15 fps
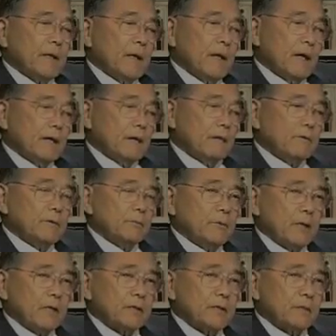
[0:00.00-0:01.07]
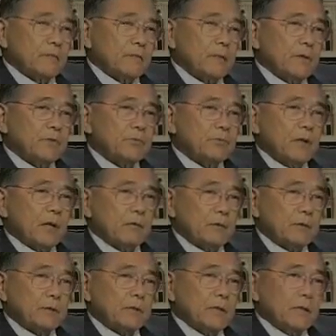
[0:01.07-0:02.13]
and under President Bush when I
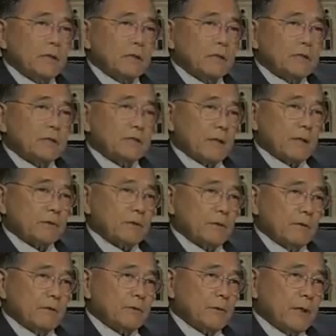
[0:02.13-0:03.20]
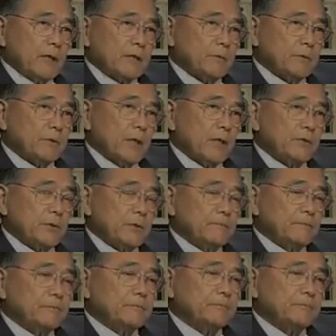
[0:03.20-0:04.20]
was Secretary of Transportation,